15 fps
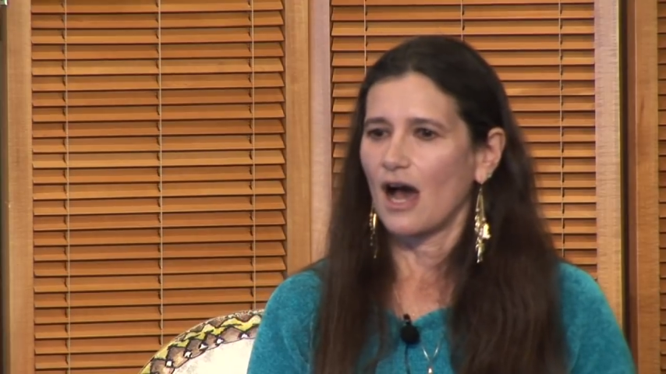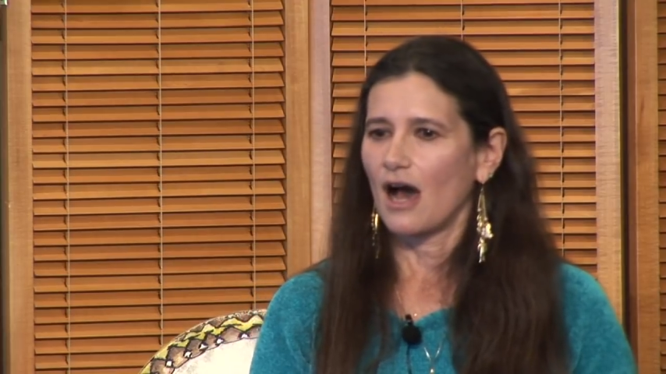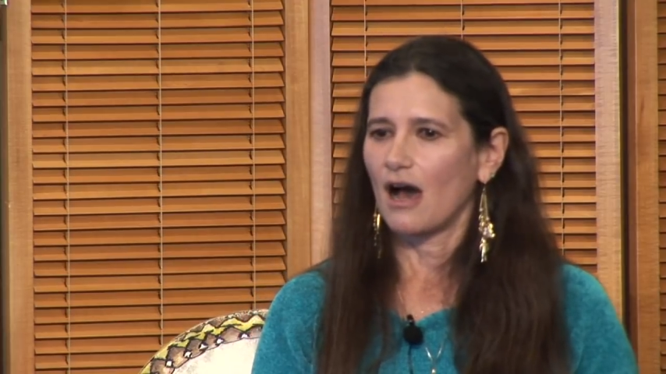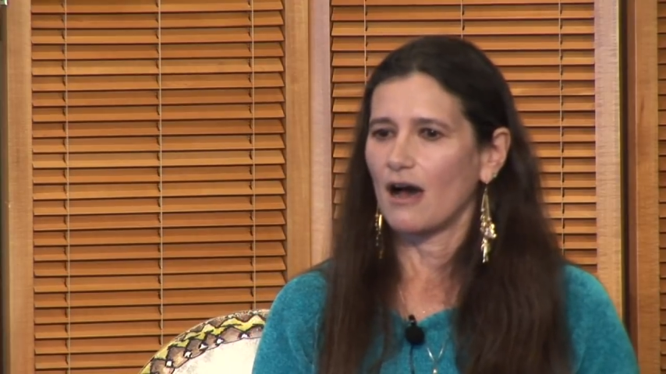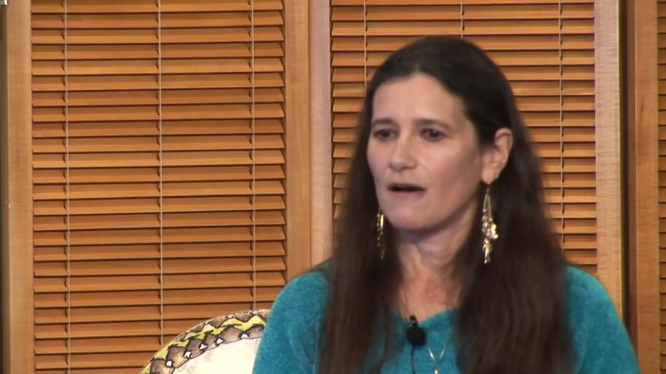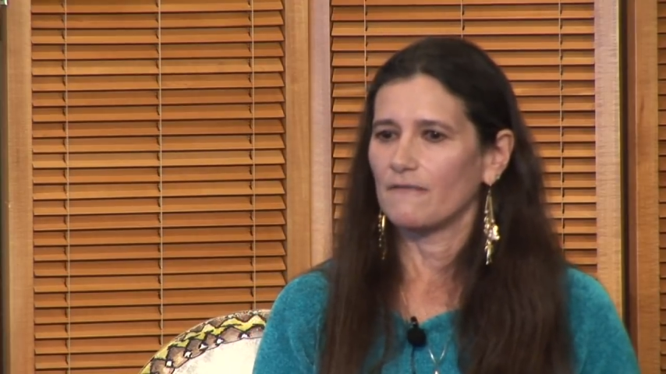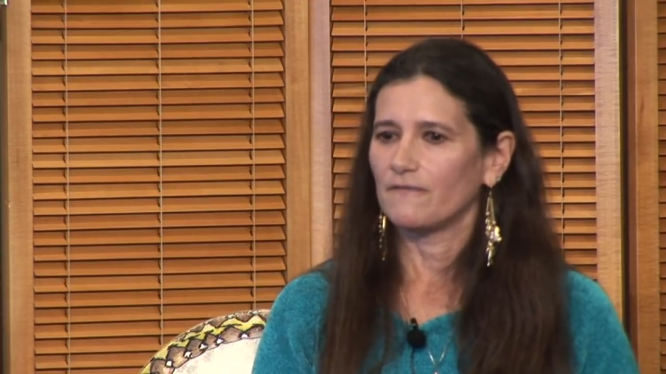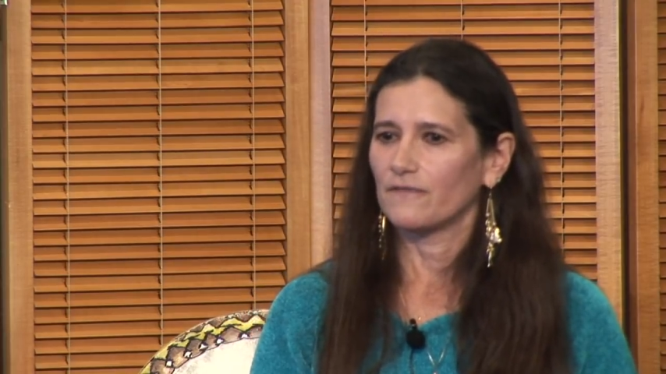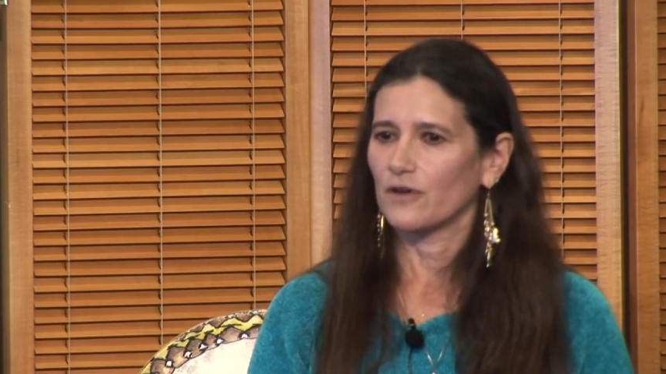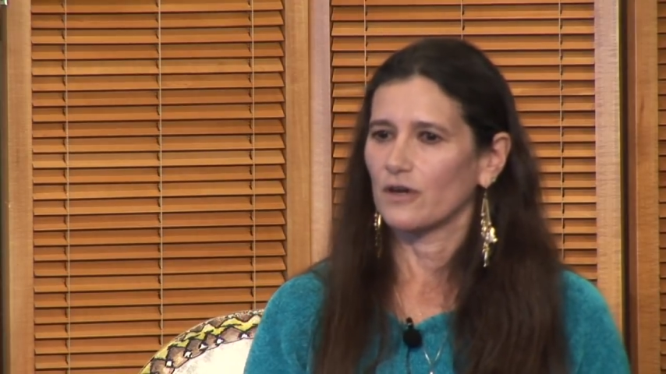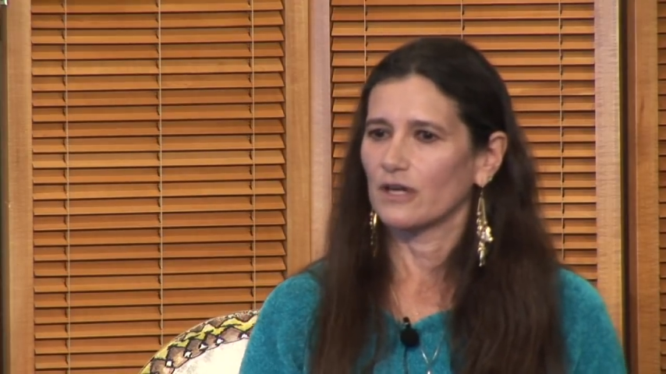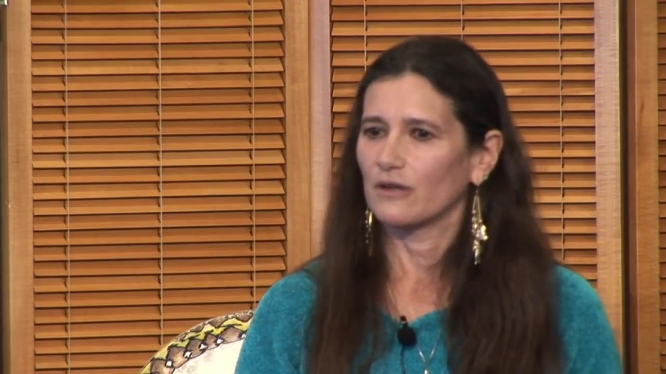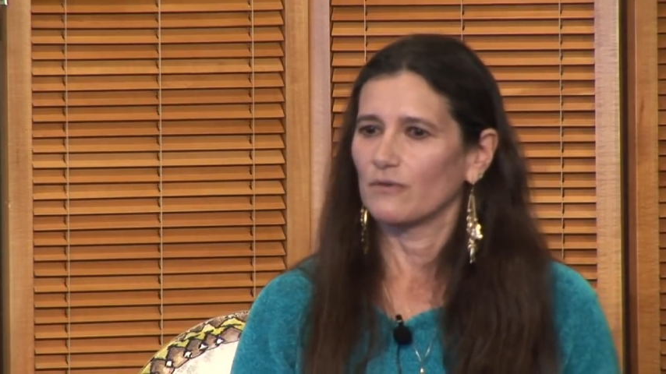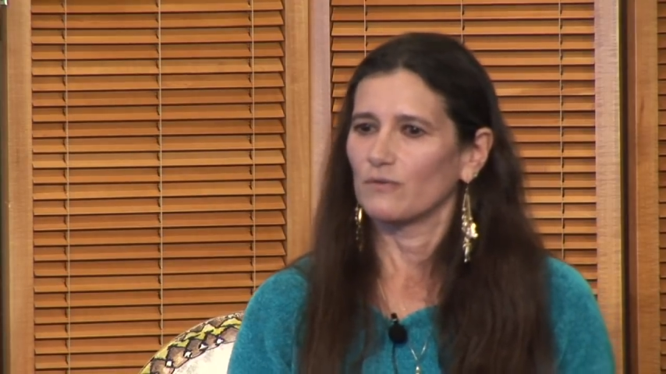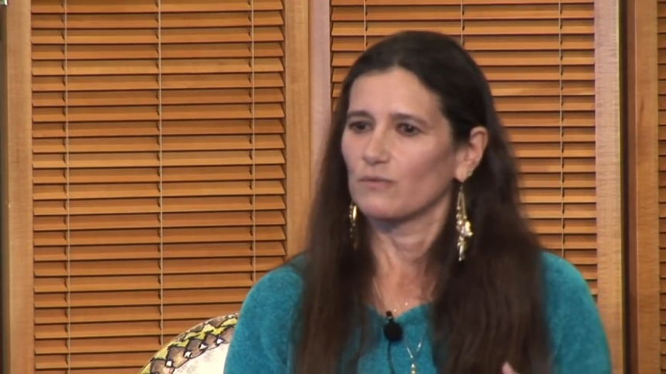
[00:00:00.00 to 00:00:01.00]
of
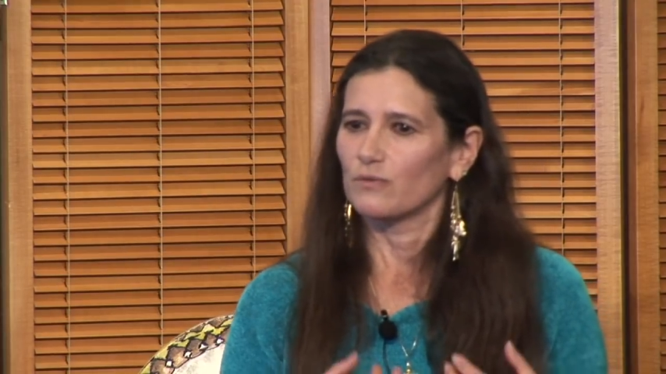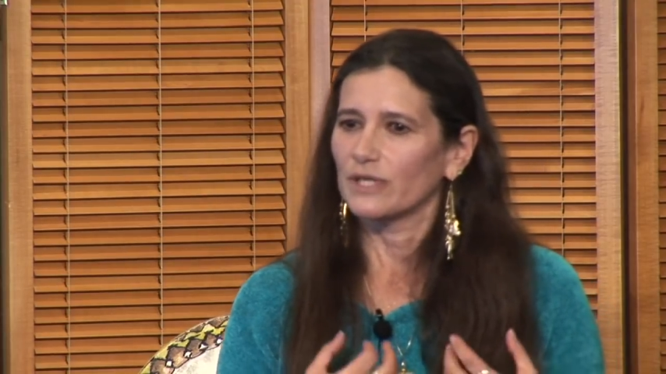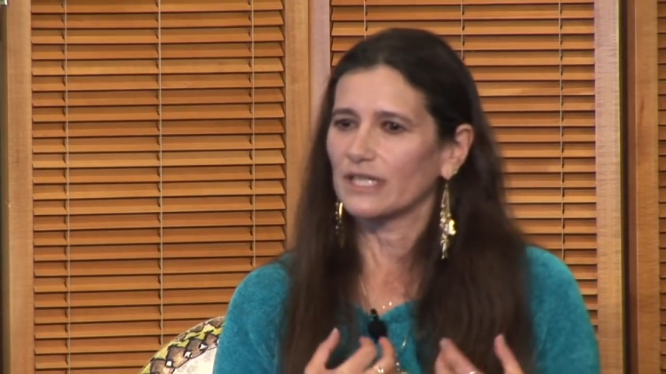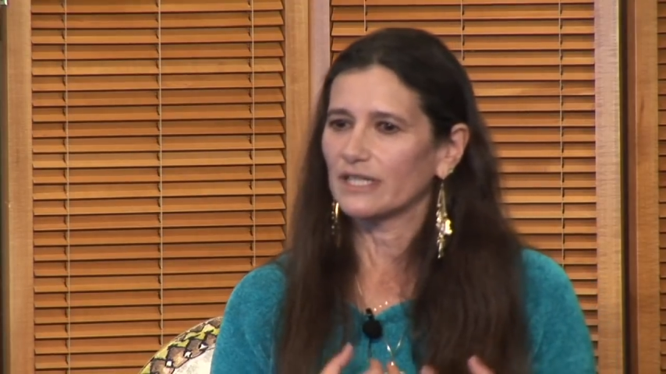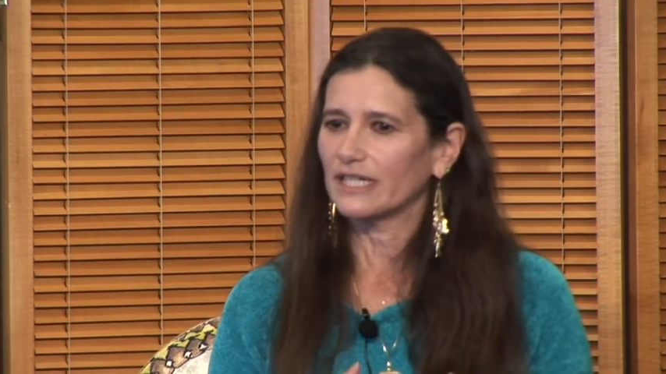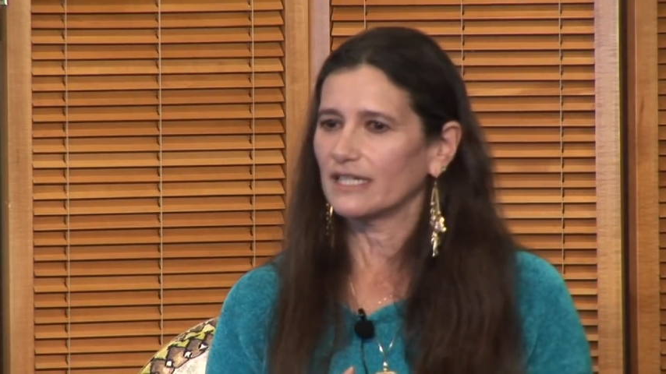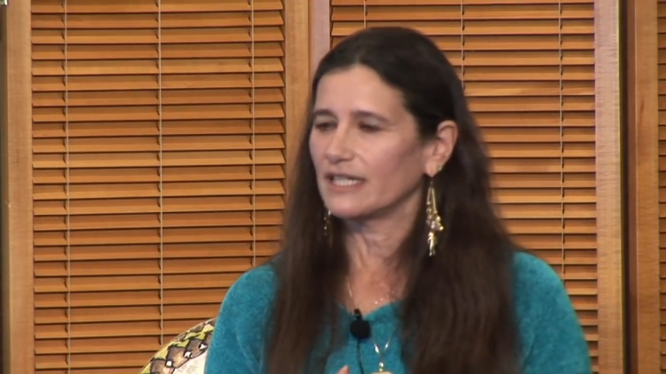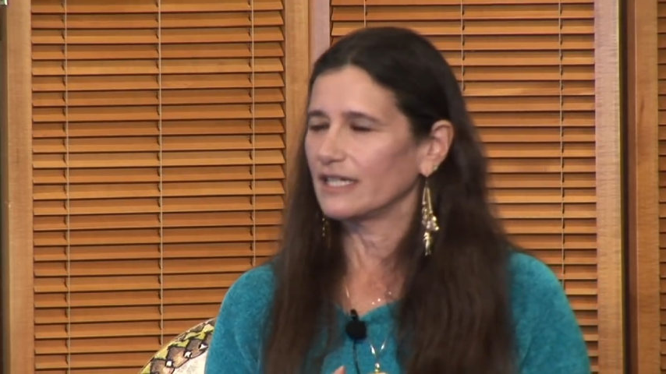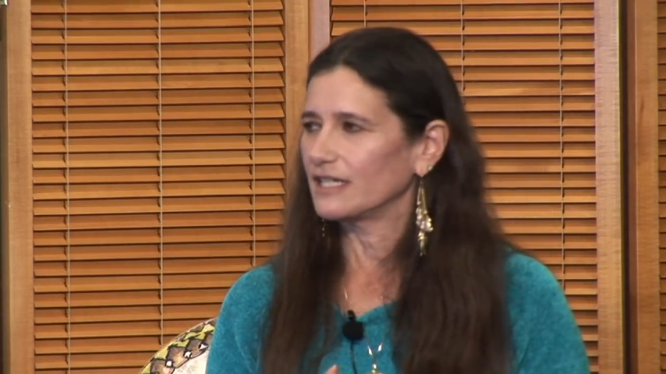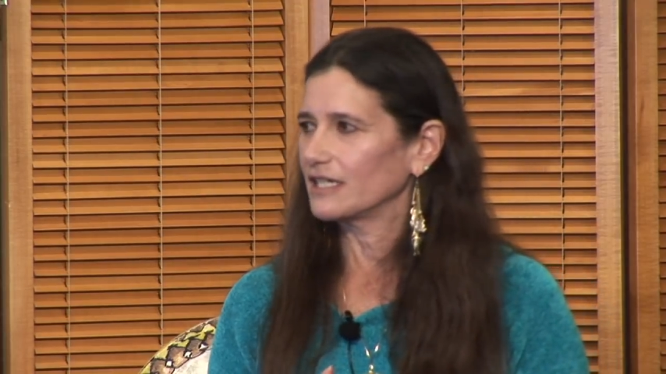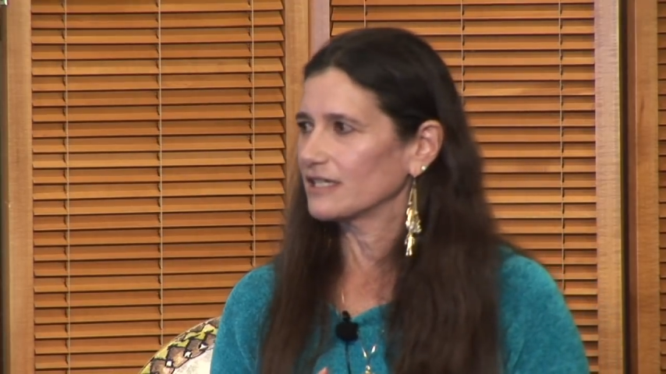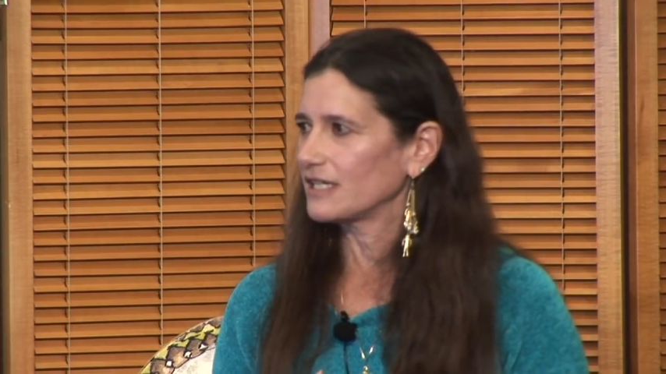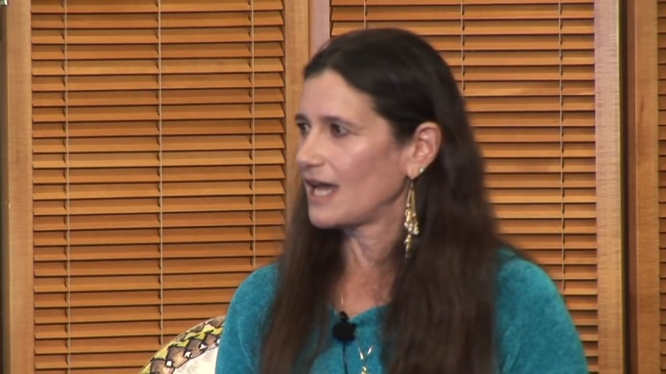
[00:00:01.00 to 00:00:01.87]
really needing